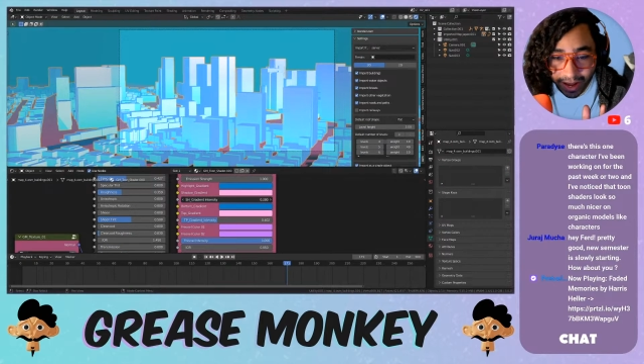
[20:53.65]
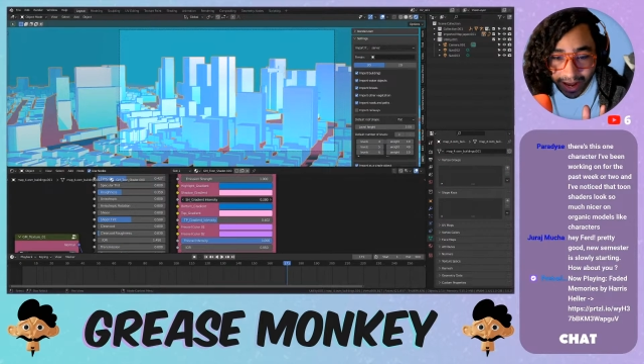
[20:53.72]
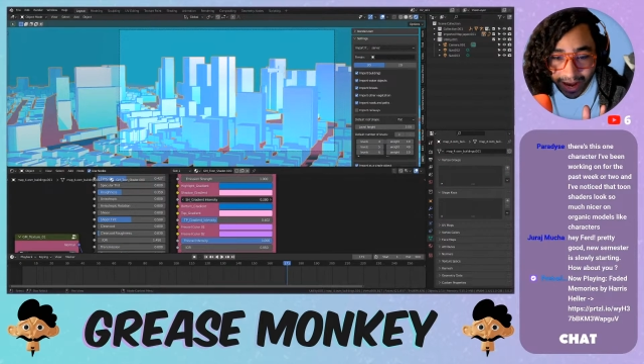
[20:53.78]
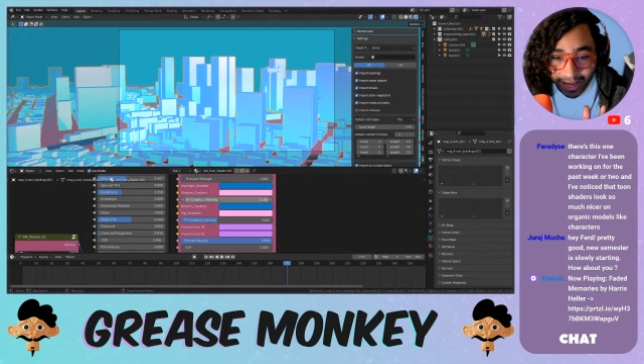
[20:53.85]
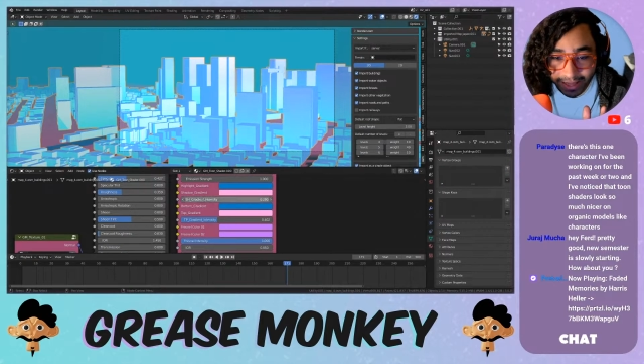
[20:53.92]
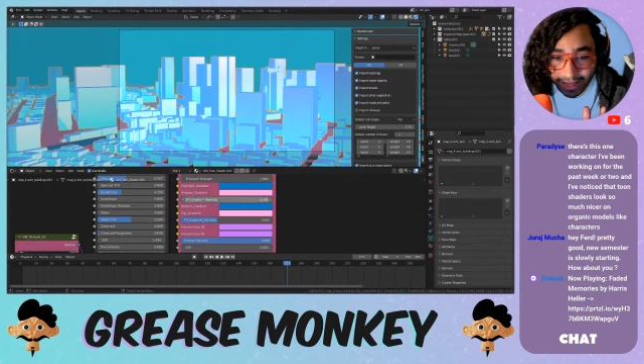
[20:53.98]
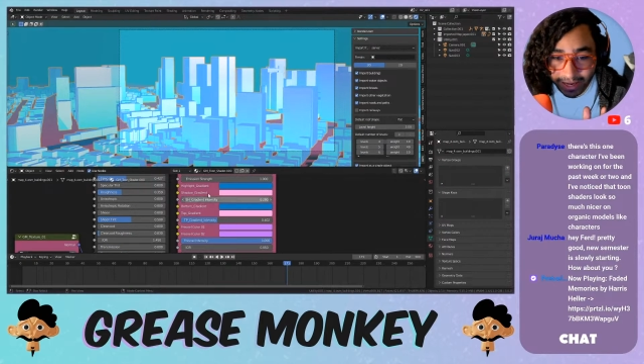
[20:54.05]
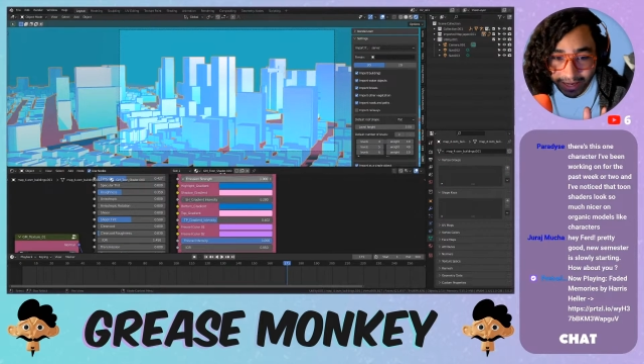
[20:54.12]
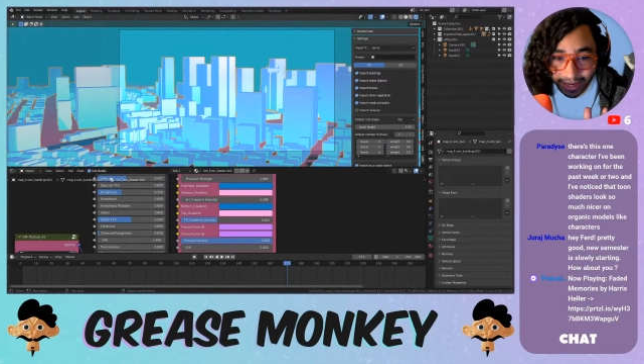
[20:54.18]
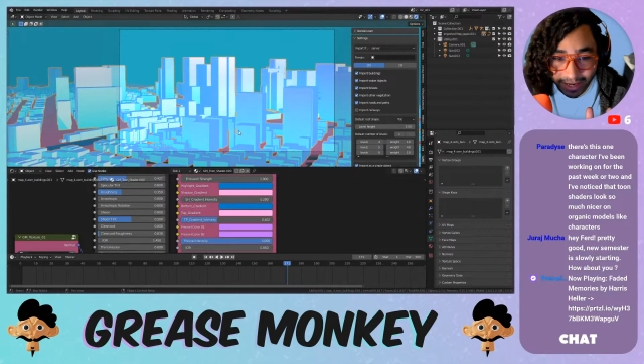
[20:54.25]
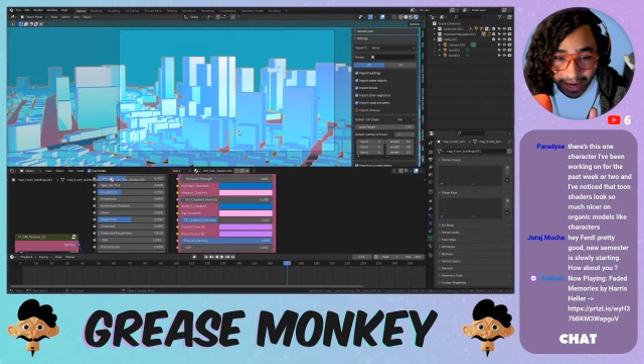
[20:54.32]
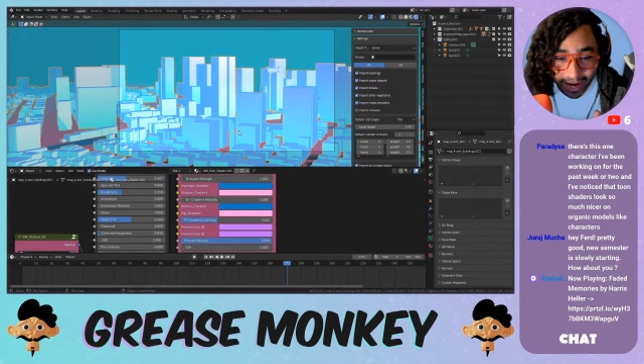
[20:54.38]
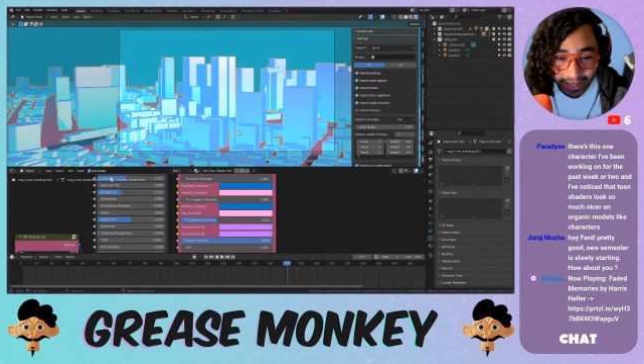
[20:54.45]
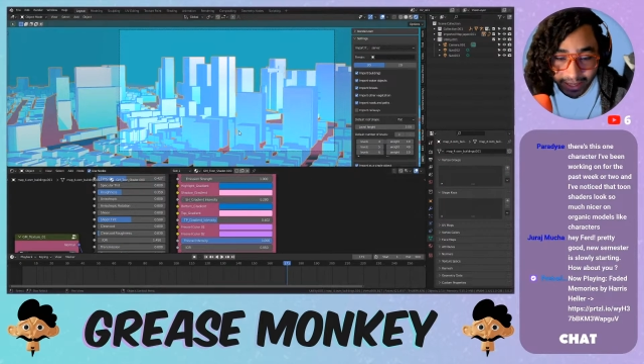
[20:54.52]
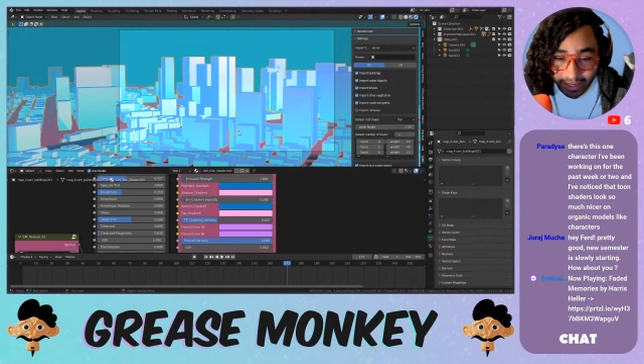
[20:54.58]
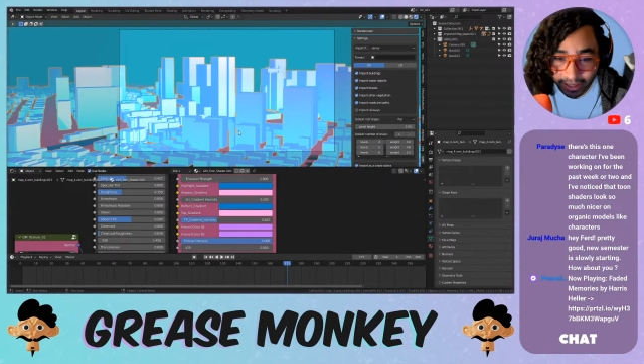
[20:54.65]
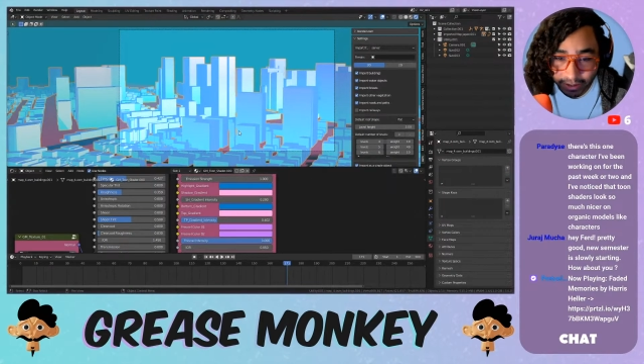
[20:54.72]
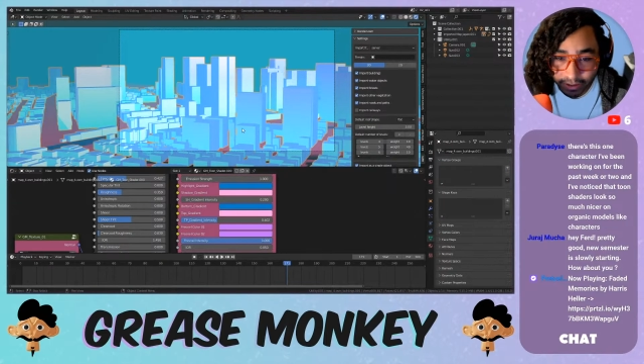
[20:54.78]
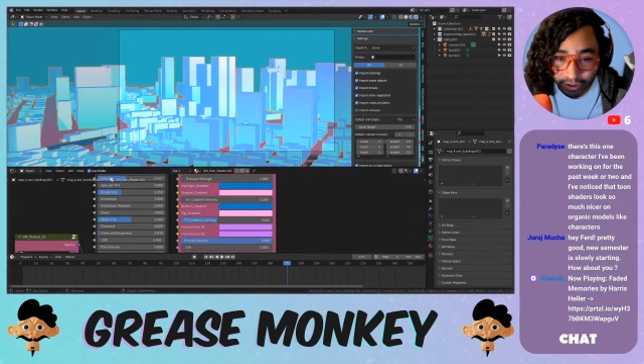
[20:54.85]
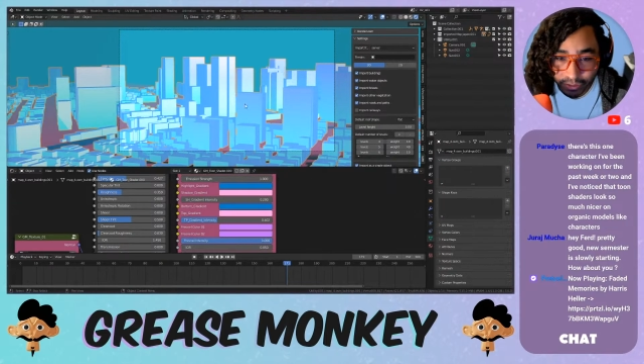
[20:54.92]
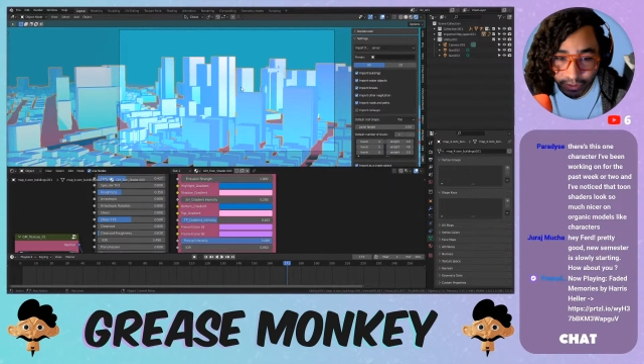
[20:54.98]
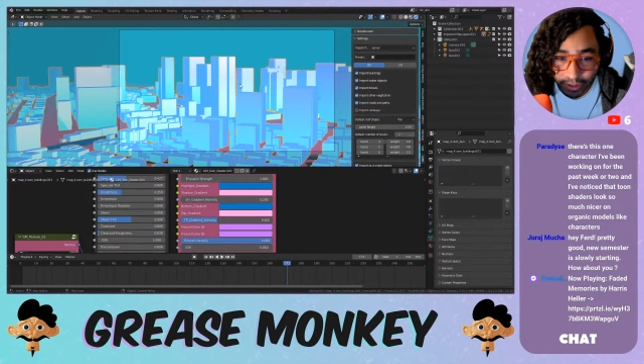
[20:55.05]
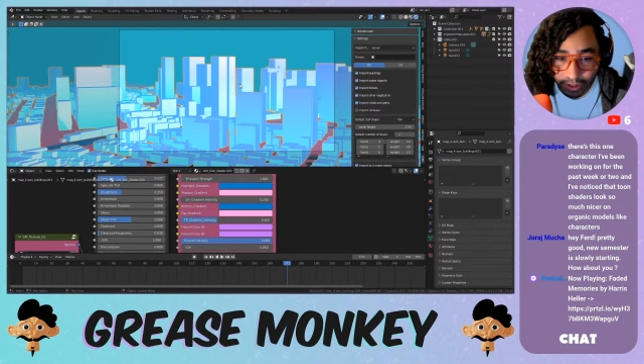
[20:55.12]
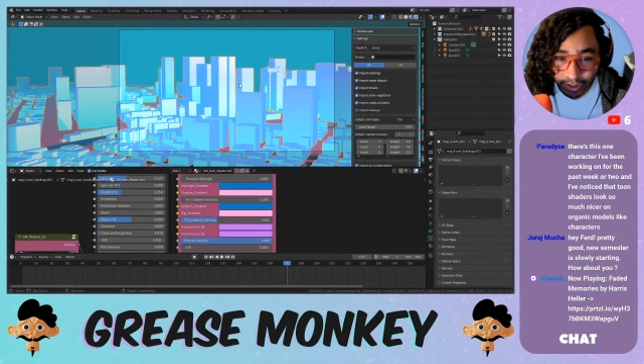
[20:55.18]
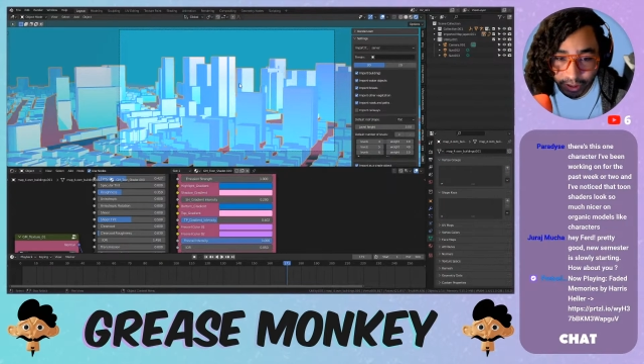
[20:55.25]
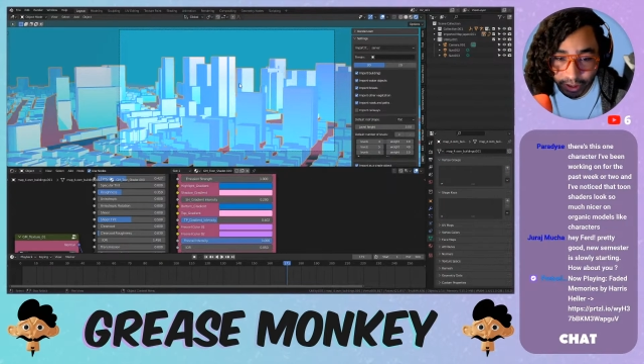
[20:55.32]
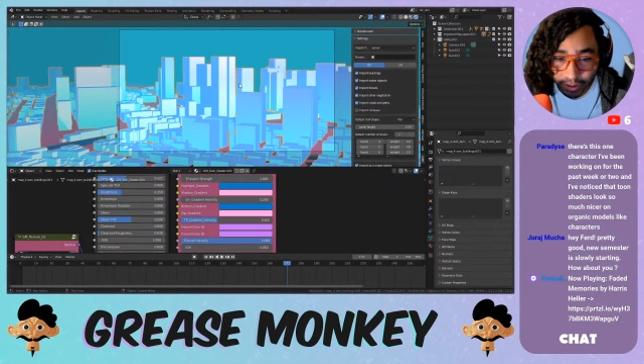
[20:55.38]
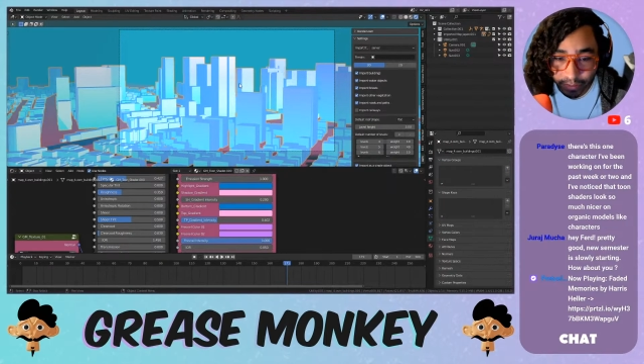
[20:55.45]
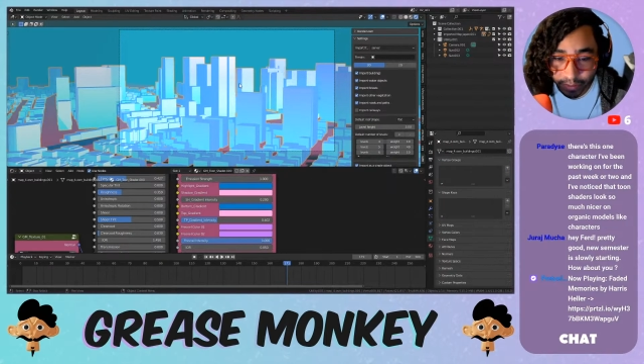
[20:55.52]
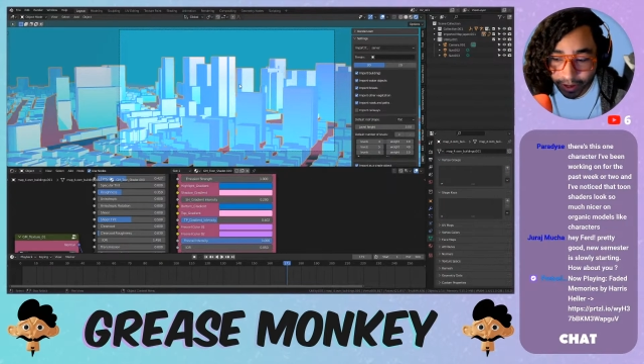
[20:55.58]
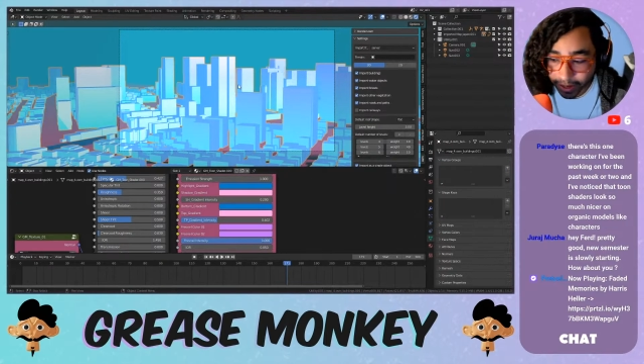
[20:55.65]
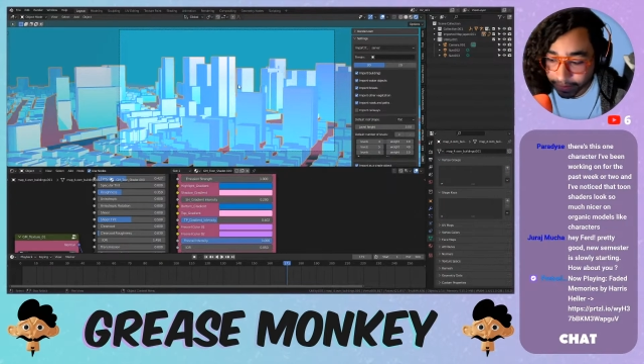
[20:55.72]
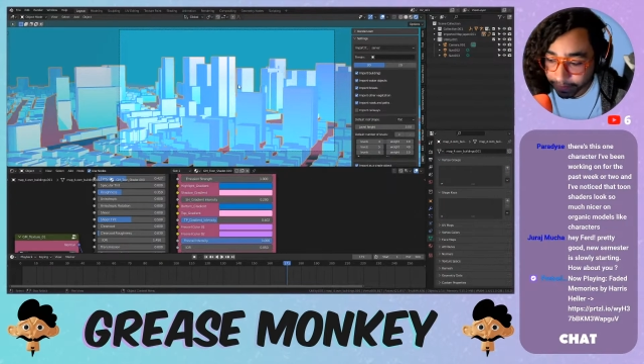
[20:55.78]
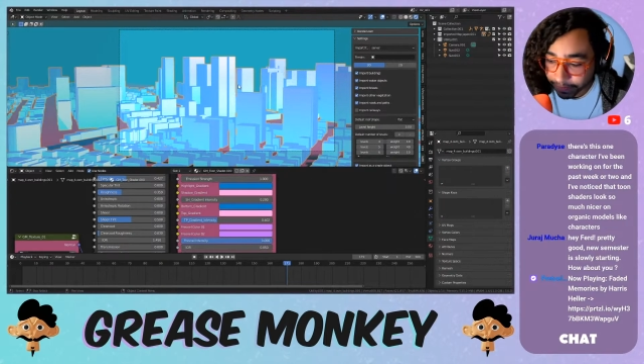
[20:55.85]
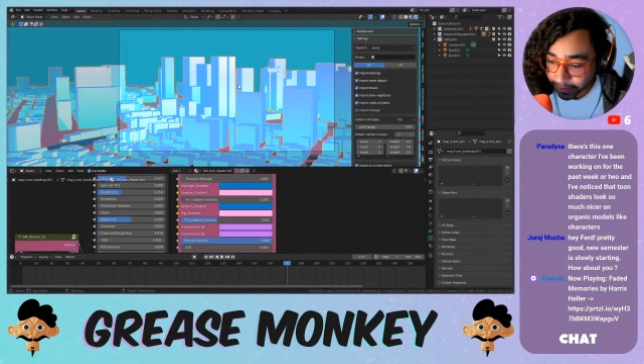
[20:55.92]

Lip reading: I like it. I think it looks really good, but